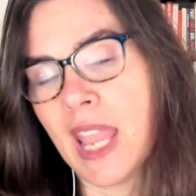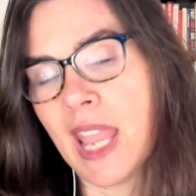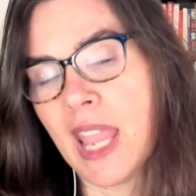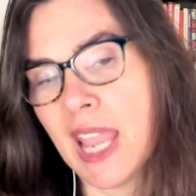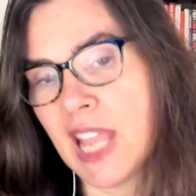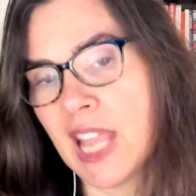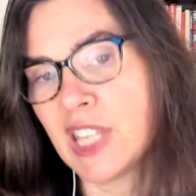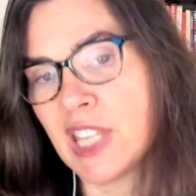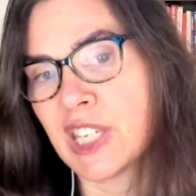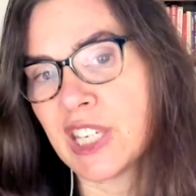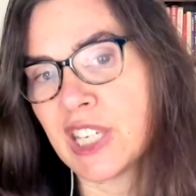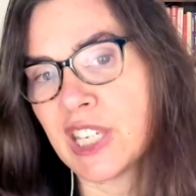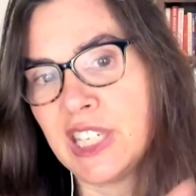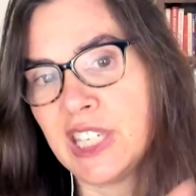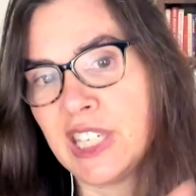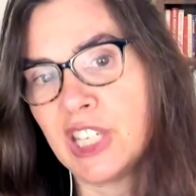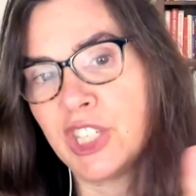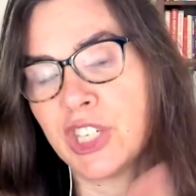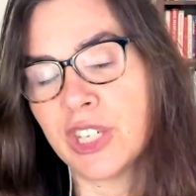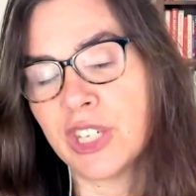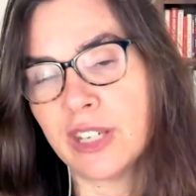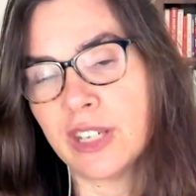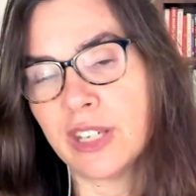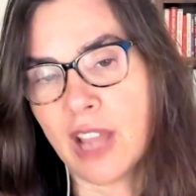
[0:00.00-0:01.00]
It's
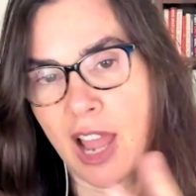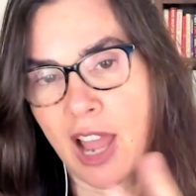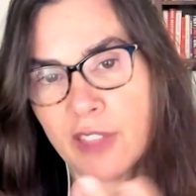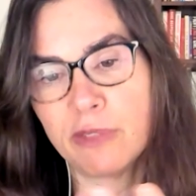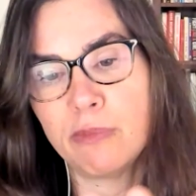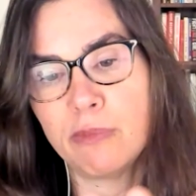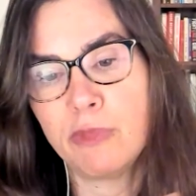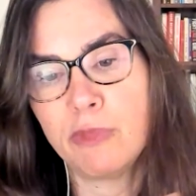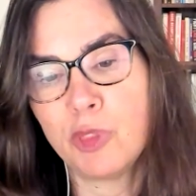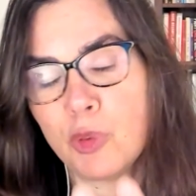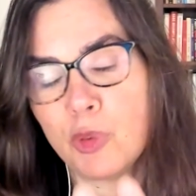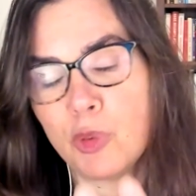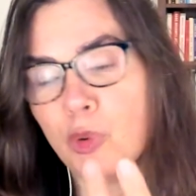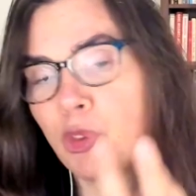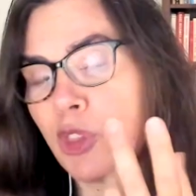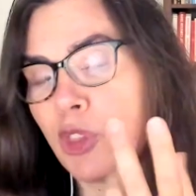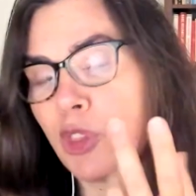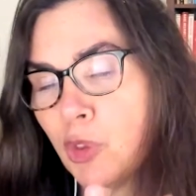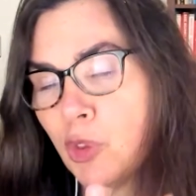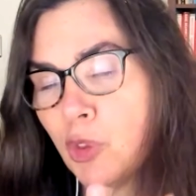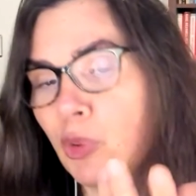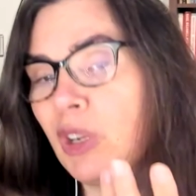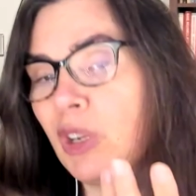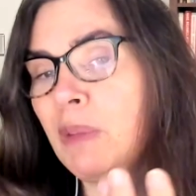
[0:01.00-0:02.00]
contingent on th- the
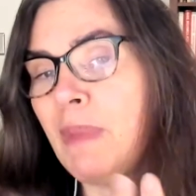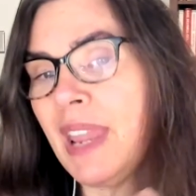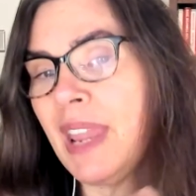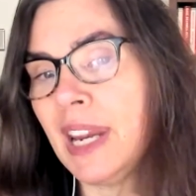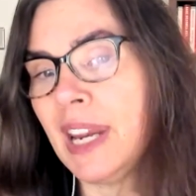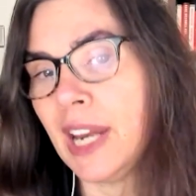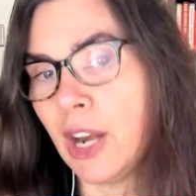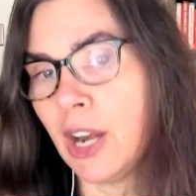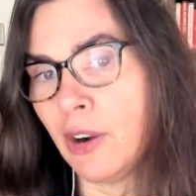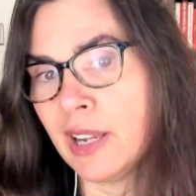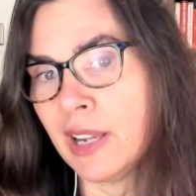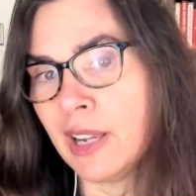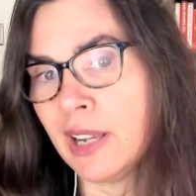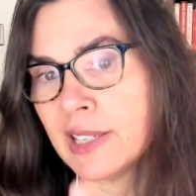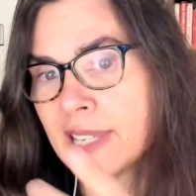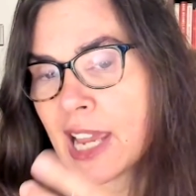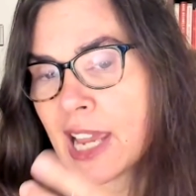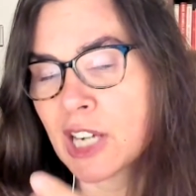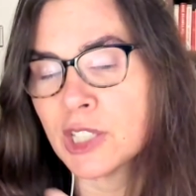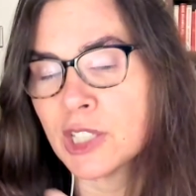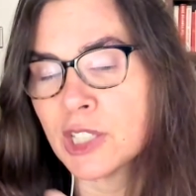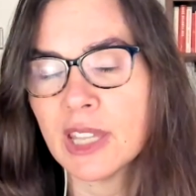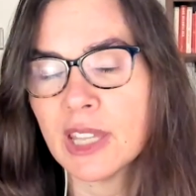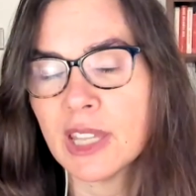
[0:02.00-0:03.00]
three main areas,
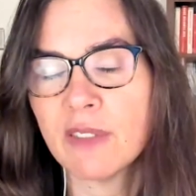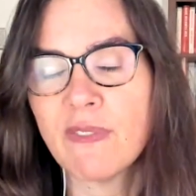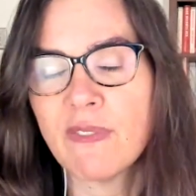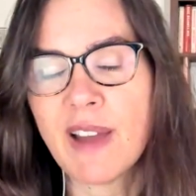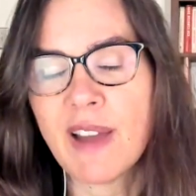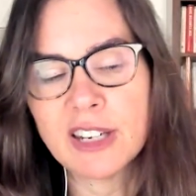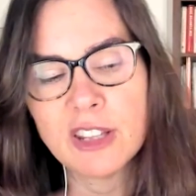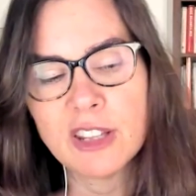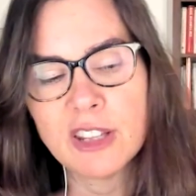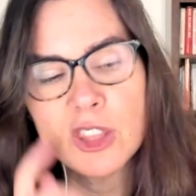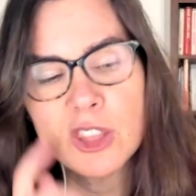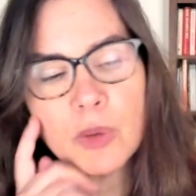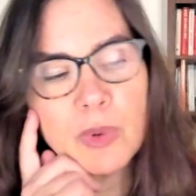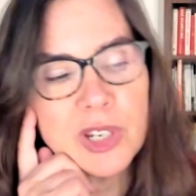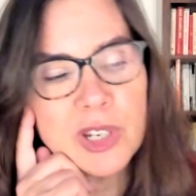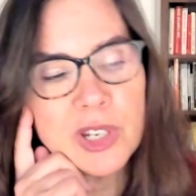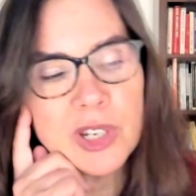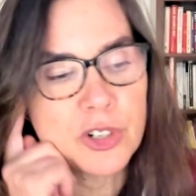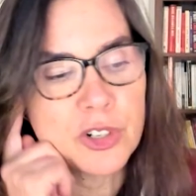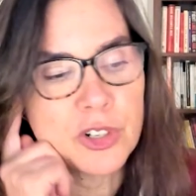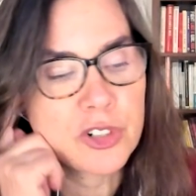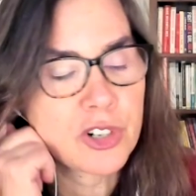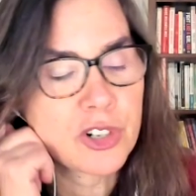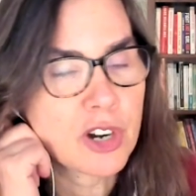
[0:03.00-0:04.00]
actually, they find in the
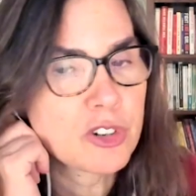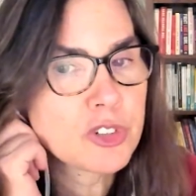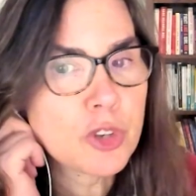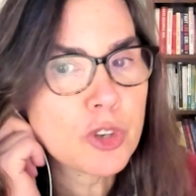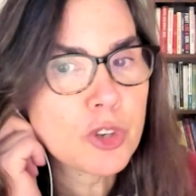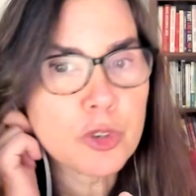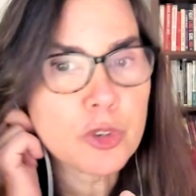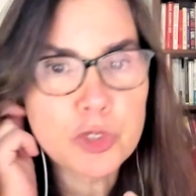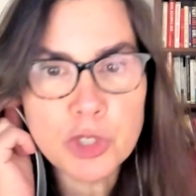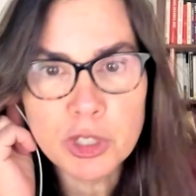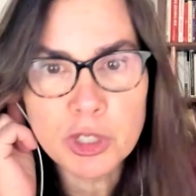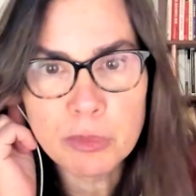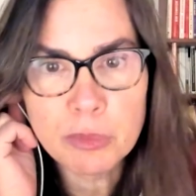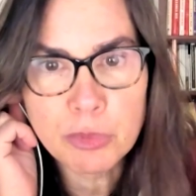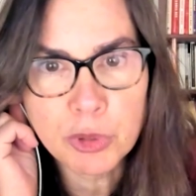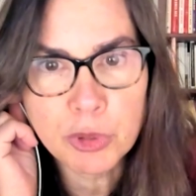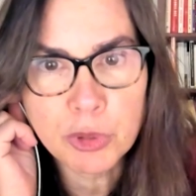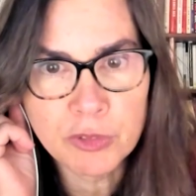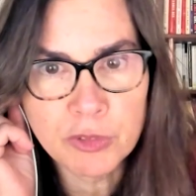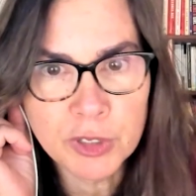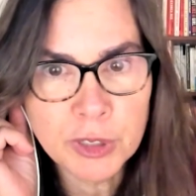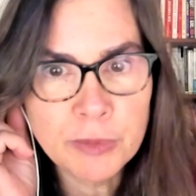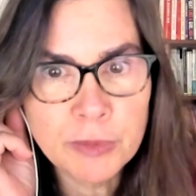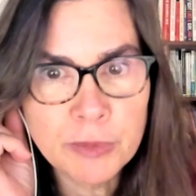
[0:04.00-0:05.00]
research are social
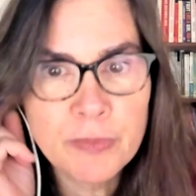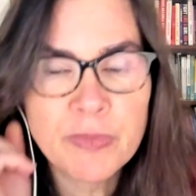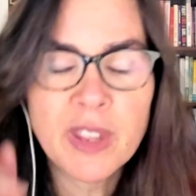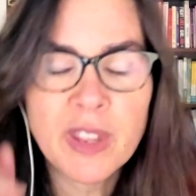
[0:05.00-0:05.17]
approval,